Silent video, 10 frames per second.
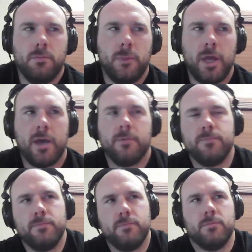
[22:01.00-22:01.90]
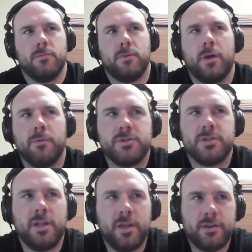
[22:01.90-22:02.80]
Yeah, I would
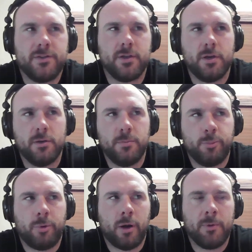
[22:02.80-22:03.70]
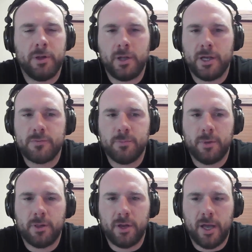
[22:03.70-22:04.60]
say that probably in the last
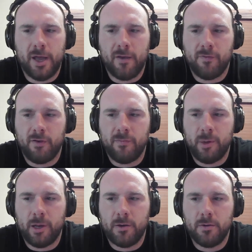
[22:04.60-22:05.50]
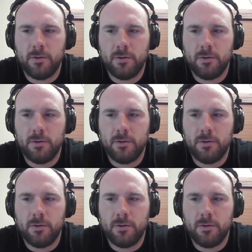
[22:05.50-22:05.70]
month and a half, I've been